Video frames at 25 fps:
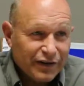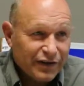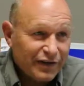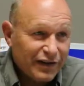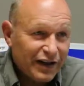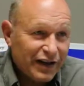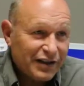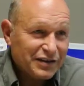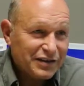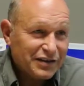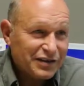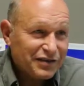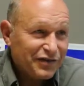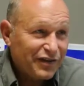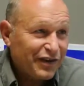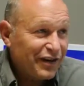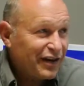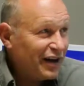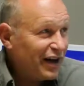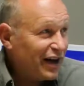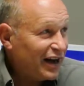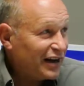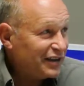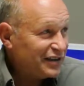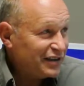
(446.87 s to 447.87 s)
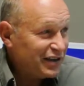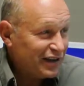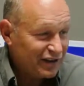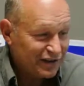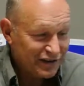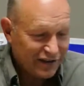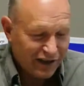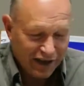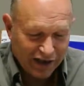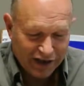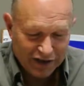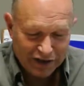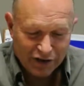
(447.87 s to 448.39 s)
That's very high
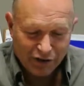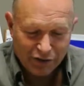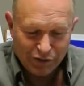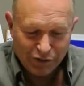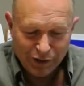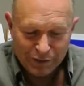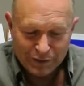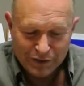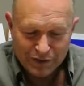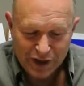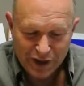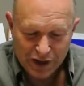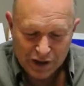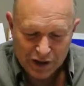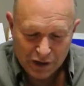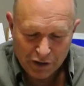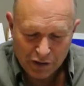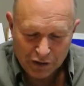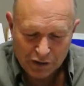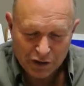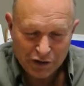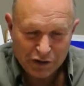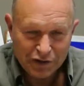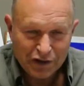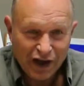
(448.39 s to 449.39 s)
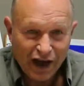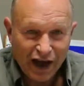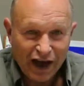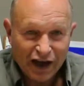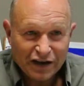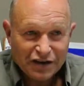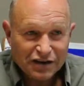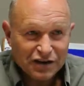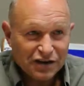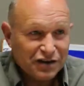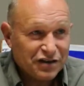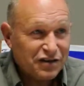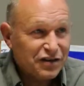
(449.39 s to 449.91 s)
sales tax. So I'm saying no new
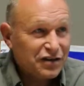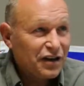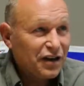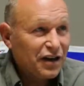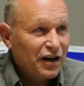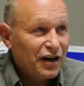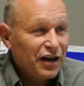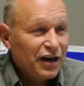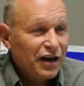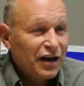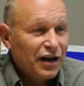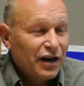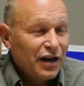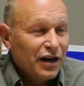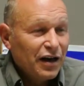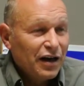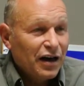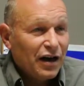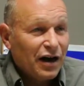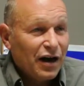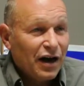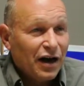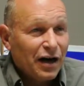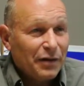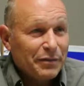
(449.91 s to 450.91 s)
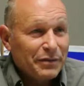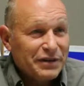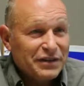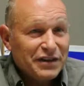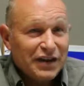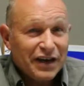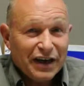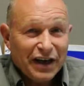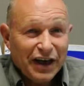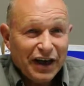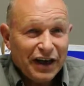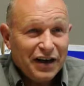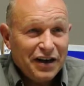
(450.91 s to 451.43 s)
taxes. It's
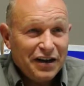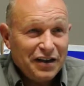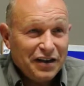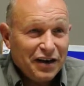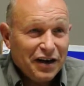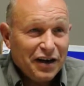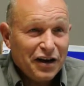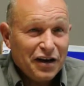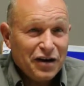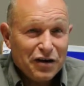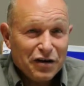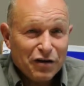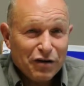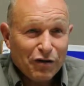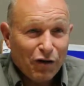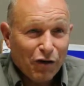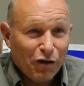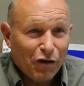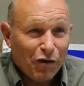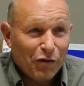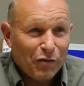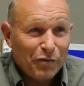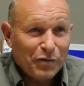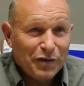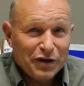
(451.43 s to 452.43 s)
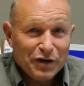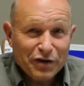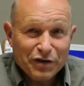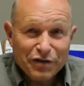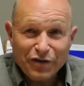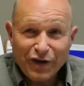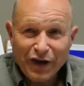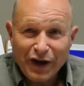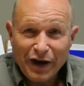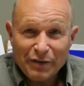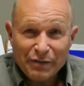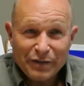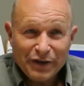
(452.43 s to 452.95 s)
like anything in your home, in your
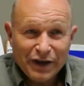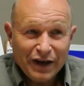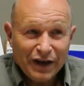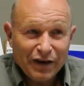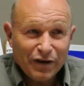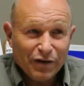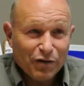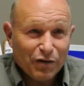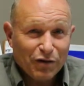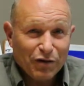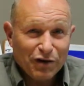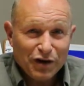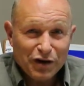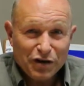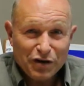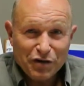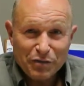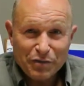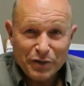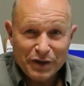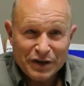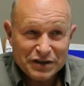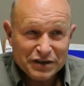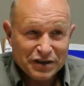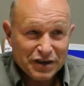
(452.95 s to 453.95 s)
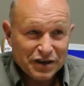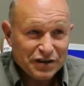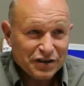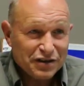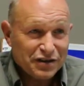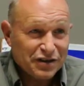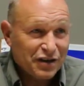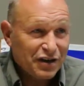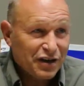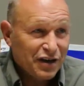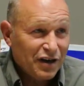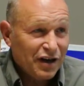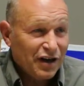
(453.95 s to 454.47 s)
family, or in your
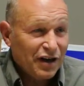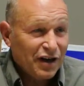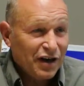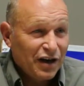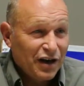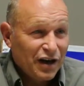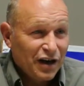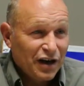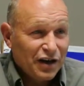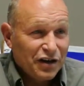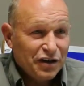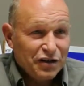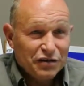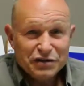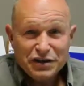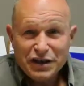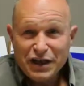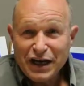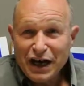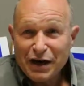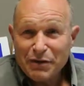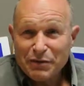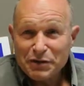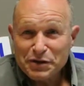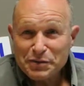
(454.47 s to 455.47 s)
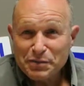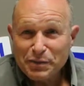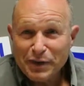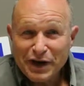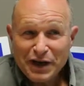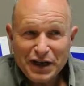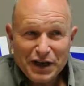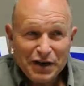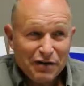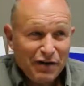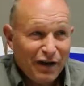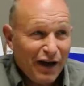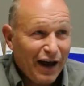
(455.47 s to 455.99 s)
business. You see how much
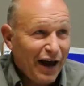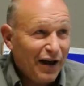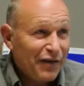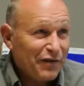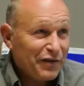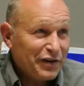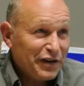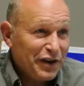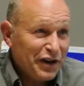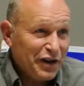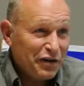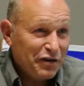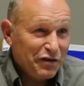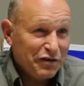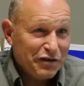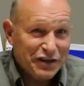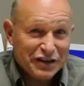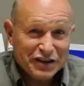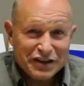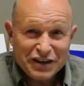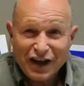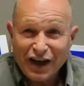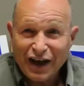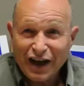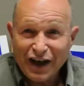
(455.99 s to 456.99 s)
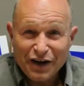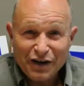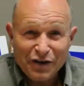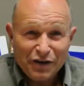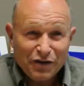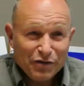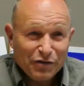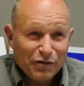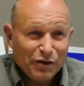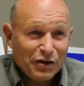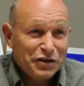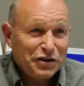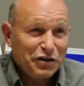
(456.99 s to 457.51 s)
money you have, and then you decide
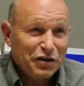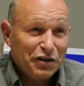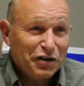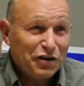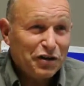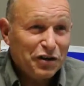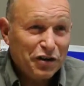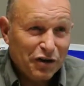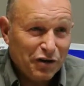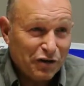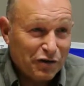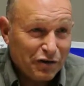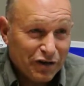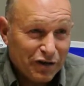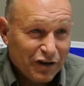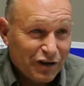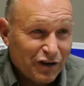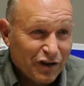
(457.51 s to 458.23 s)
what you can do.